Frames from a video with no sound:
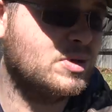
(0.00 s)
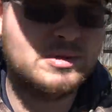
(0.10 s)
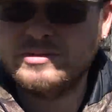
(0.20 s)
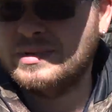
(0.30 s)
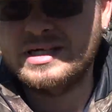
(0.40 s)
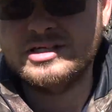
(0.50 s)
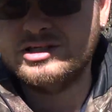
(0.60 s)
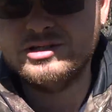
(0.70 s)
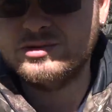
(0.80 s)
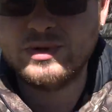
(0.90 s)
pretty much pick and
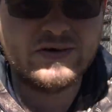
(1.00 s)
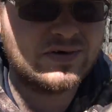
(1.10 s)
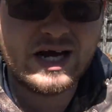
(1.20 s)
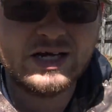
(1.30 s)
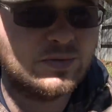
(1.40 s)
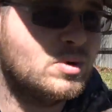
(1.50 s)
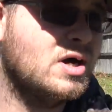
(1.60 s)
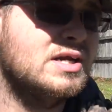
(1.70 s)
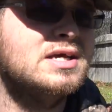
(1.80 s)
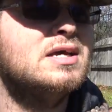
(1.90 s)
choose whatever kind you
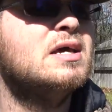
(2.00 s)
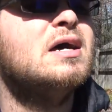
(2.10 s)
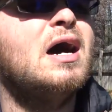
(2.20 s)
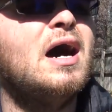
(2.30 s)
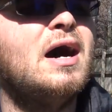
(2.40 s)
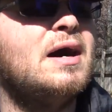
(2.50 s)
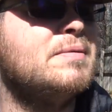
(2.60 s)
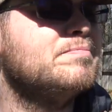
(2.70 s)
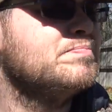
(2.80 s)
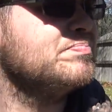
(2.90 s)
want. Um,